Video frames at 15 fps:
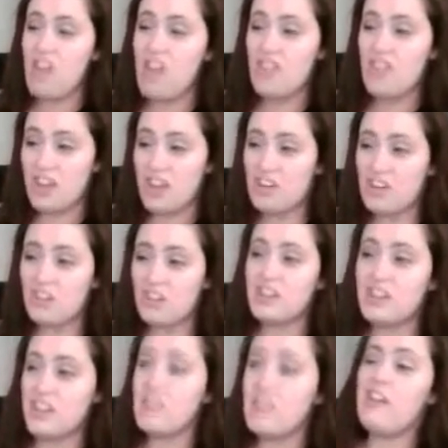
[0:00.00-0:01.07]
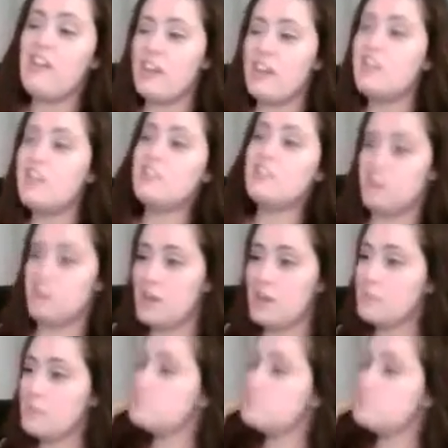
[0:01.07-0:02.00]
that girl can eat a heck of chips.